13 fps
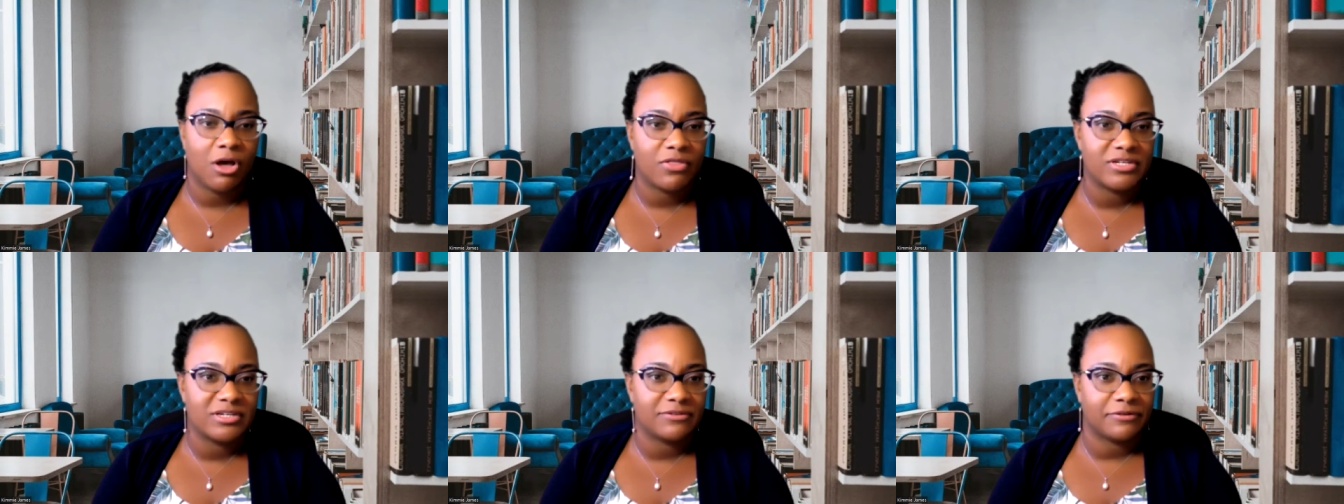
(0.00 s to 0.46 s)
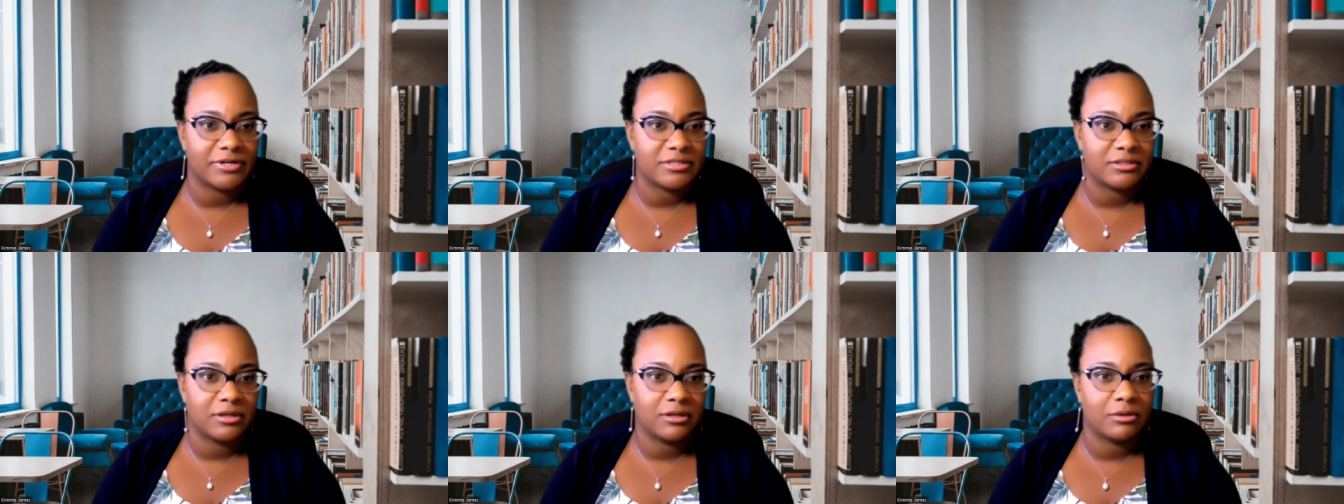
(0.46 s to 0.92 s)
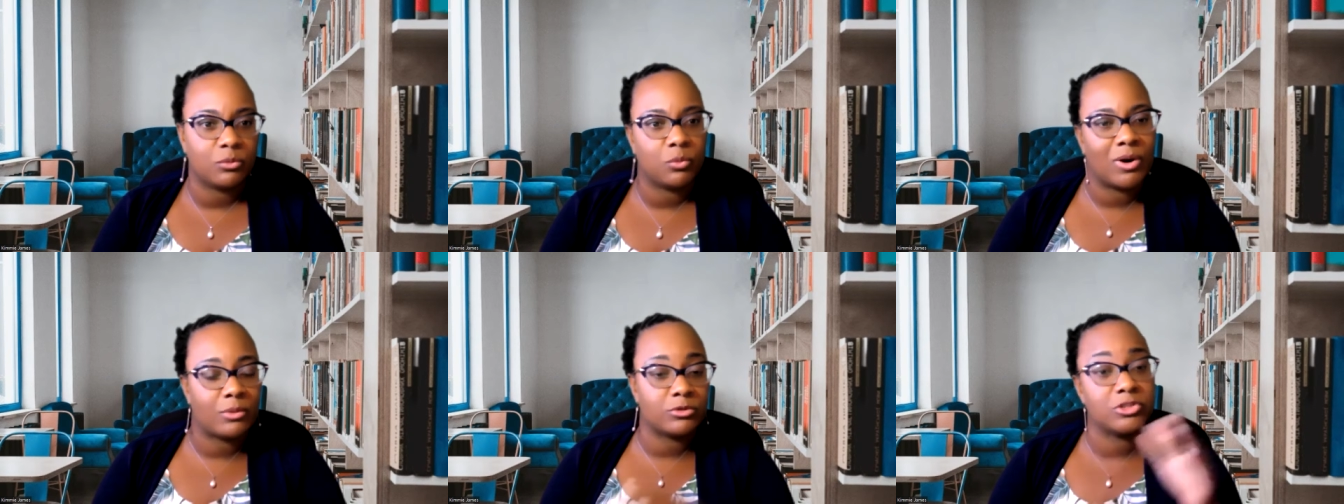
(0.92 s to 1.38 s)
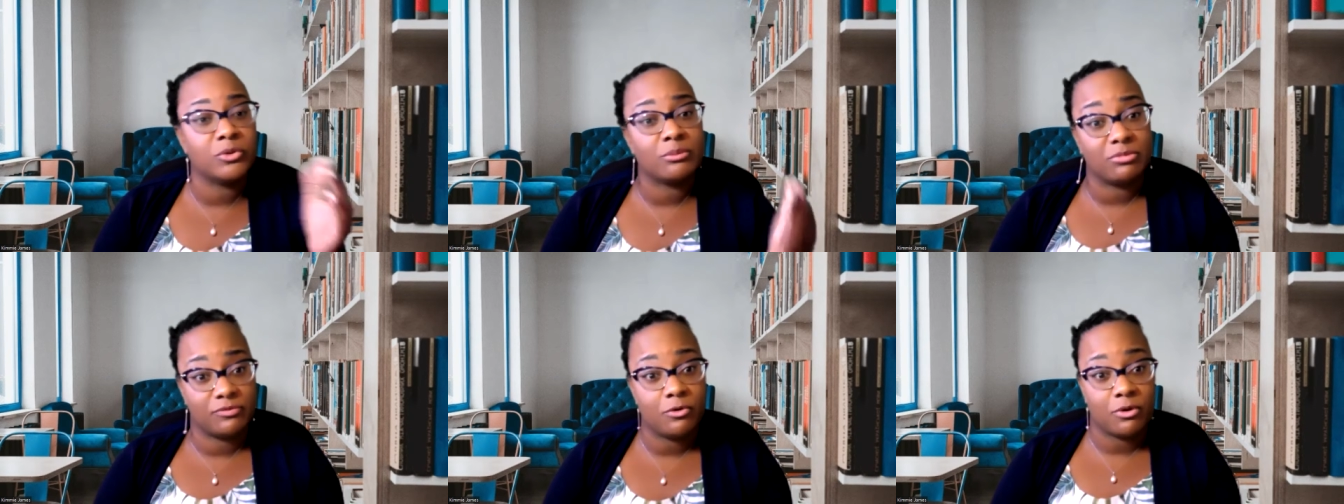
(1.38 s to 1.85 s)
the difference in what I was doing
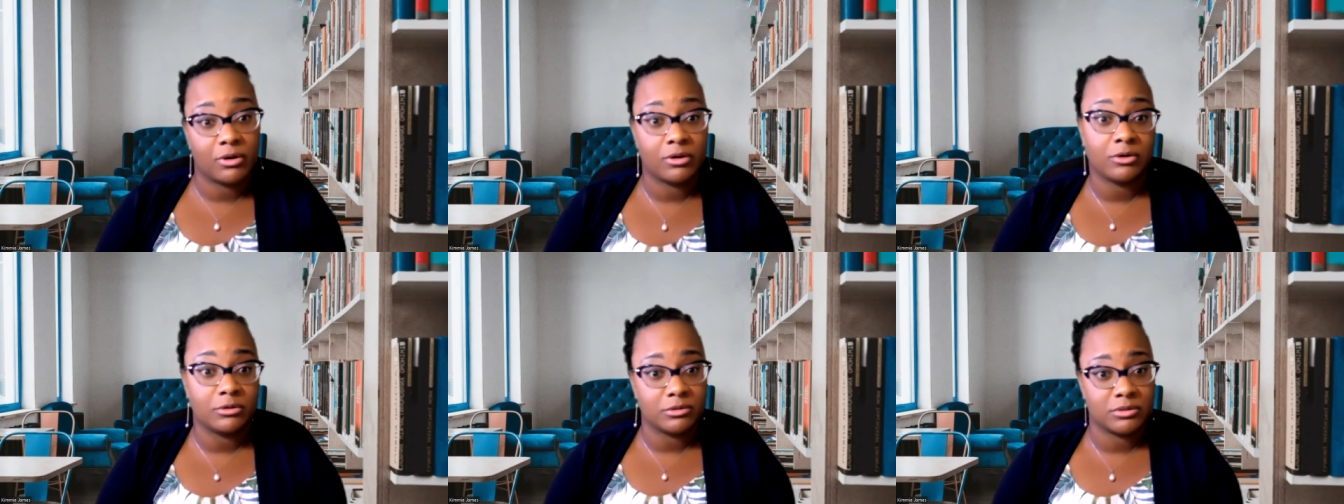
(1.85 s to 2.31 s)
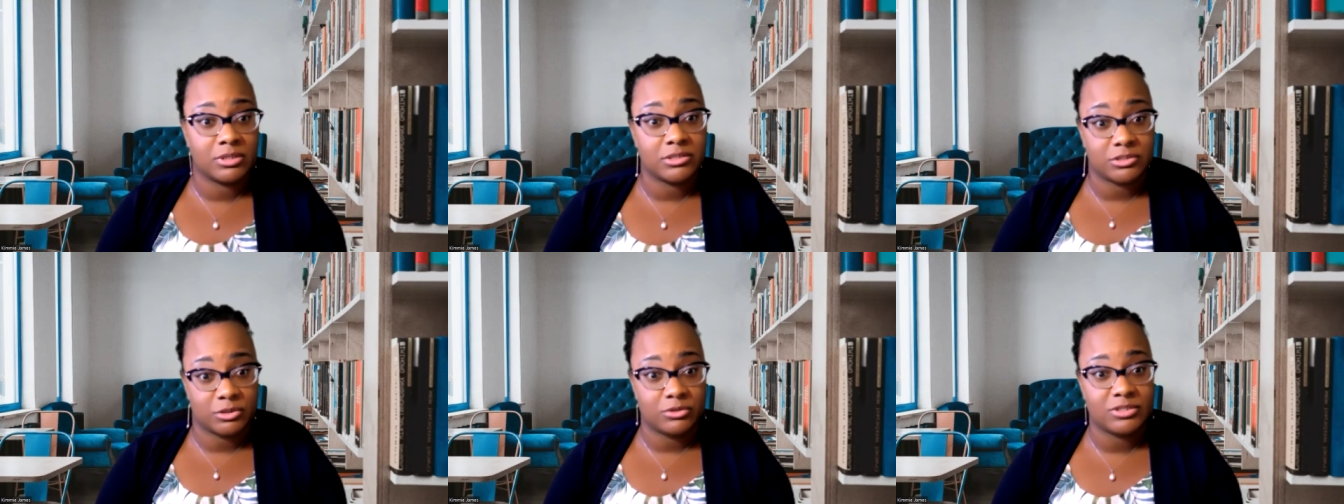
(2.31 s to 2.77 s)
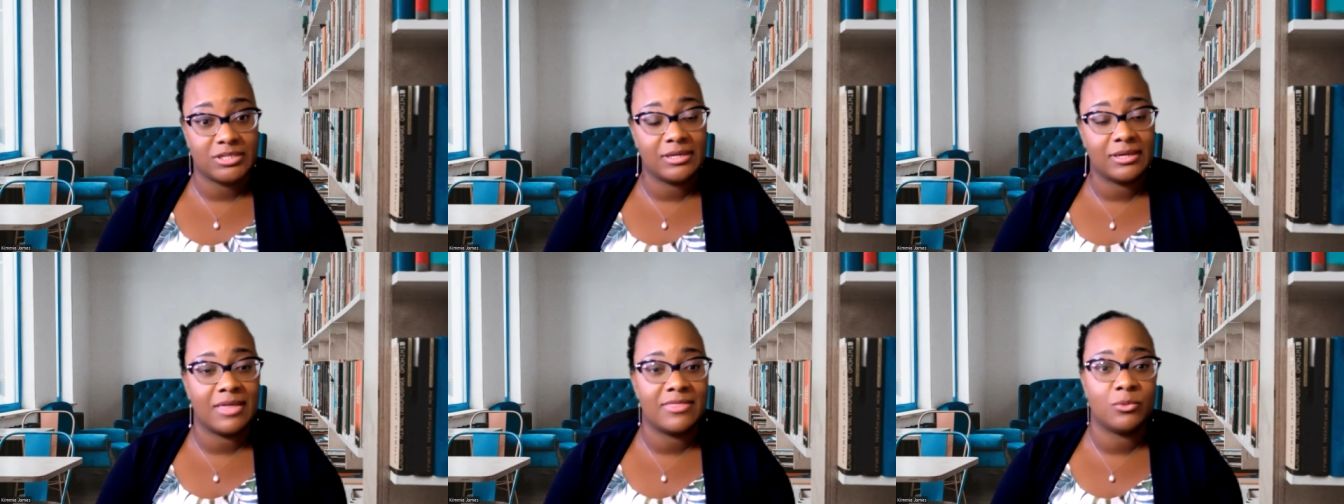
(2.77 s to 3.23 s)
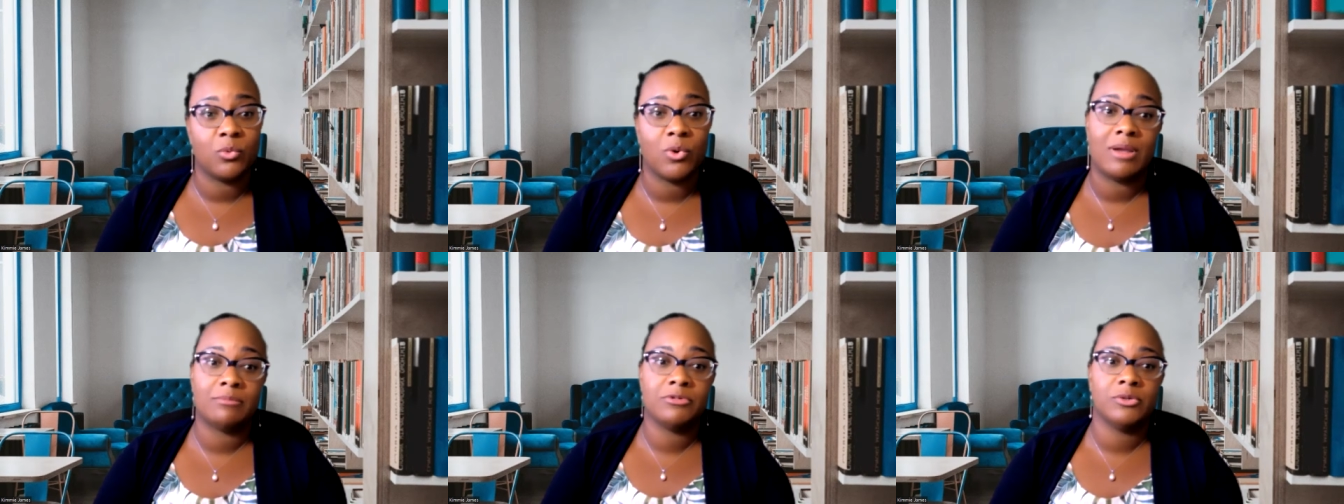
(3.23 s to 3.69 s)
before, consulting, and then what
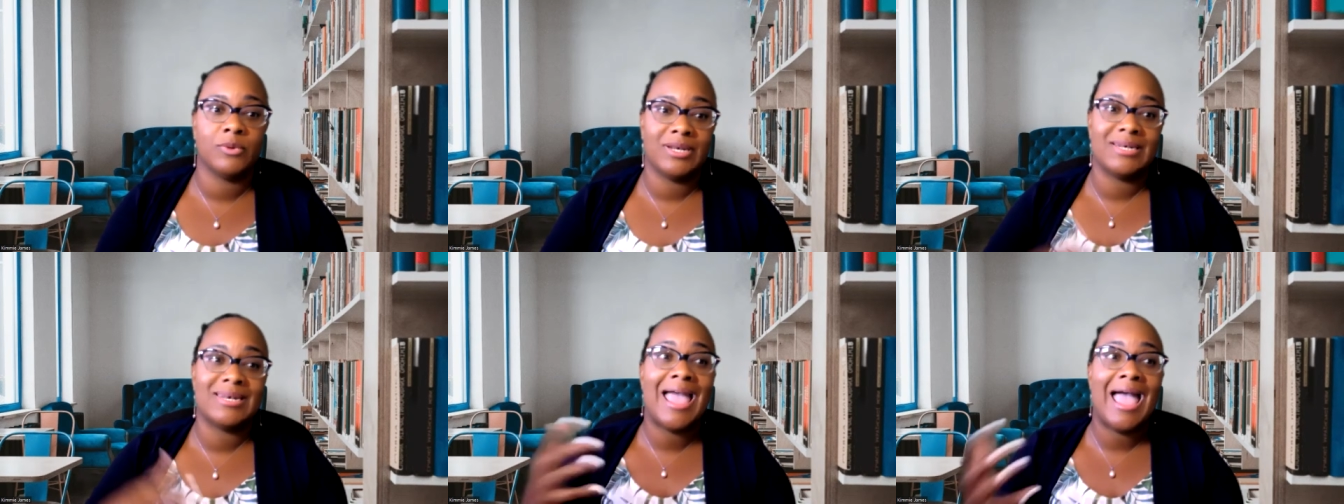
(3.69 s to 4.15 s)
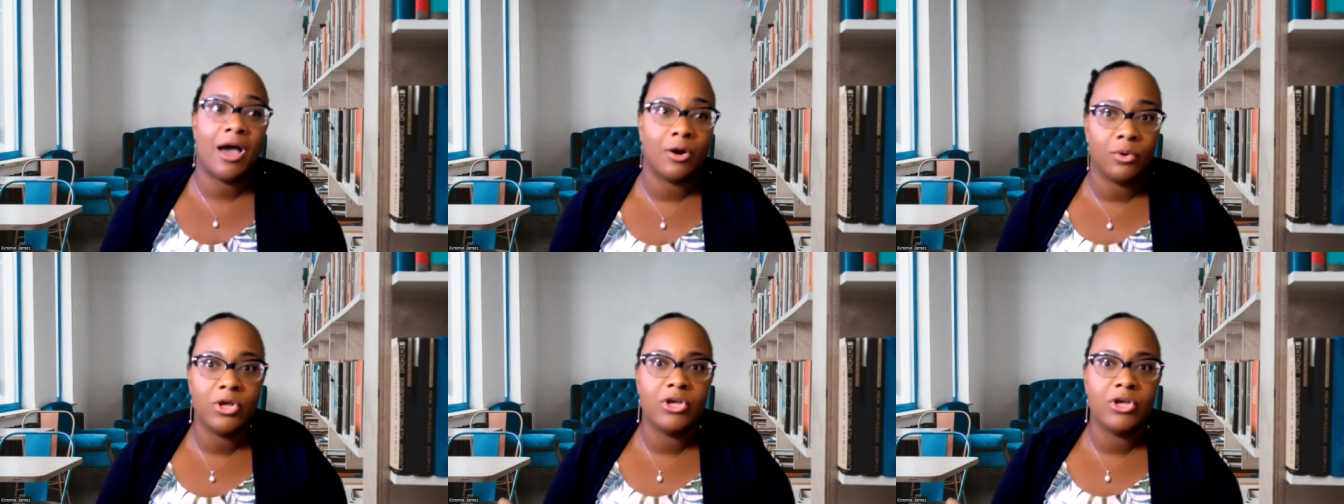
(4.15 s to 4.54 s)
I'm doing now,